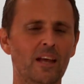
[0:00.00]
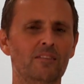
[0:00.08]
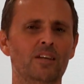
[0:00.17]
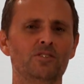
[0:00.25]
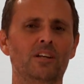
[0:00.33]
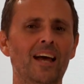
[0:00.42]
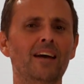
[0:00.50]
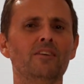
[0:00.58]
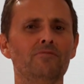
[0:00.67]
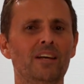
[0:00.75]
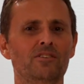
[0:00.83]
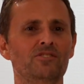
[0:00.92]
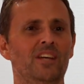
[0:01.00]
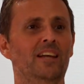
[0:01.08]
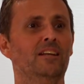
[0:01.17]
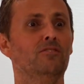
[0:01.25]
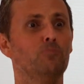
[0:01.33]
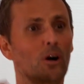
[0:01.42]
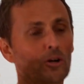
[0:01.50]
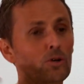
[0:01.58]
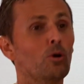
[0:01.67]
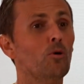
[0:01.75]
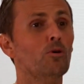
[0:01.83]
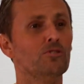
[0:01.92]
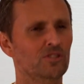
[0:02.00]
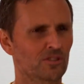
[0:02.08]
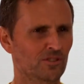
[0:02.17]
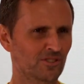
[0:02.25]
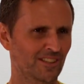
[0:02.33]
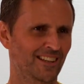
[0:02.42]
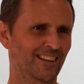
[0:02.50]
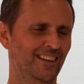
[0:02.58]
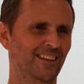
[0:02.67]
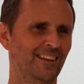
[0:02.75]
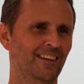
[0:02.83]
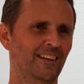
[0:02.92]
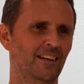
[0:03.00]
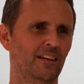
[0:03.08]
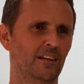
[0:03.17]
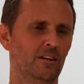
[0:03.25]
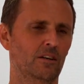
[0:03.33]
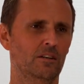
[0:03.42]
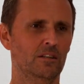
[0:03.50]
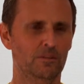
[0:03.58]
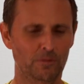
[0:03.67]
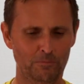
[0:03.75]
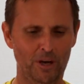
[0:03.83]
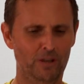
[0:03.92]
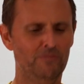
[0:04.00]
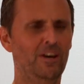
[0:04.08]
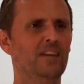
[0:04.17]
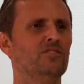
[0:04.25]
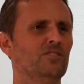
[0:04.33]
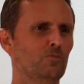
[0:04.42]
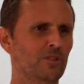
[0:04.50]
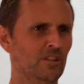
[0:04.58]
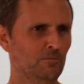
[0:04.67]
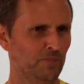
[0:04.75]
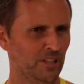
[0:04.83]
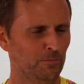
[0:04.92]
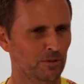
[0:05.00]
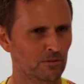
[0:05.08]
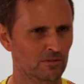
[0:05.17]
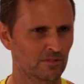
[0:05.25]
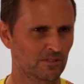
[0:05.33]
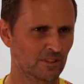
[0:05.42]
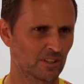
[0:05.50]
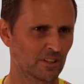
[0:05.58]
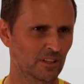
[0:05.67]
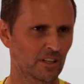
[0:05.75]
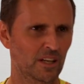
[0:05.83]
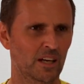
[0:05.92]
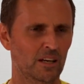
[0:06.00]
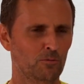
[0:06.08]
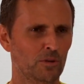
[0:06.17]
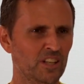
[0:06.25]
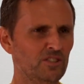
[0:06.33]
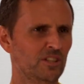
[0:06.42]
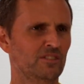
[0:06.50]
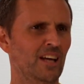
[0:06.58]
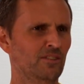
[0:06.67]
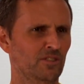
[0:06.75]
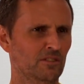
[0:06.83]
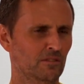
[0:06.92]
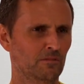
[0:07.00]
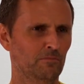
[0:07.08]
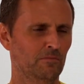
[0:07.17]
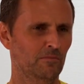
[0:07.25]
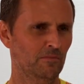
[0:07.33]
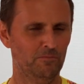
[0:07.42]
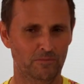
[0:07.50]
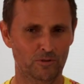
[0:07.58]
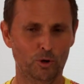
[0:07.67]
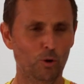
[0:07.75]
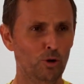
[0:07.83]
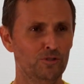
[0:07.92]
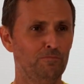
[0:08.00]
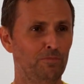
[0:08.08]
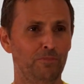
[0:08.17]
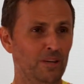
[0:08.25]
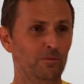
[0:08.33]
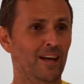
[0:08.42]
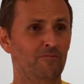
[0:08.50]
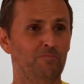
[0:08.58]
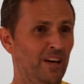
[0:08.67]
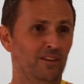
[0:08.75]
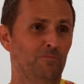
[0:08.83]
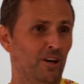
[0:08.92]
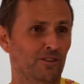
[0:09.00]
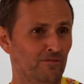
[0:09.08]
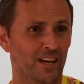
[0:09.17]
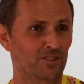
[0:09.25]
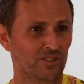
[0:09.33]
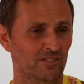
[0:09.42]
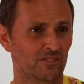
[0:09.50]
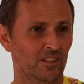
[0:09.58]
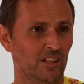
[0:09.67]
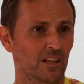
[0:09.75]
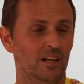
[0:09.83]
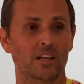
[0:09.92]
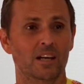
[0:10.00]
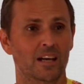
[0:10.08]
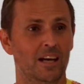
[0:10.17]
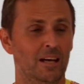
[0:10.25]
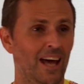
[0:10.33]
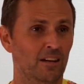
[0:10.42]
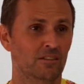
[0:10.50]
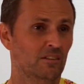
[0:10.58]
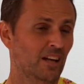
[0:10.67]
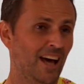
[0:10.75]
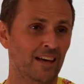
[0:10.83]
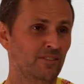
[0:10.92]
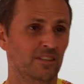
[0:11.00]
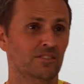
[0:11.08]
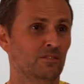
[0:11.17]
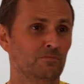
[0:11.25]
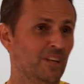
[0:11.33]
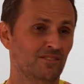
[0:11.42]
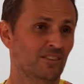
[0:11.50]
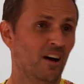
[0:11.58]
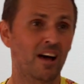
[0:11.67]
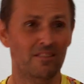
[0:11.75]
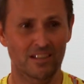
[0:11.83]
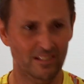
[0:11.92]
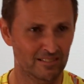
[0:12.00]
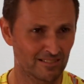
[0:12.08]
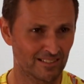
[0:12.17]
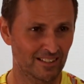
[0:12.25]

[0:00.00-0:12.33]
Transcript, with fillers: There's a lack of understanding of what causes yeah. the motivations within people. Yeah. Religion doesn't cause people to have better motivations, mm. and atheism doesn't either.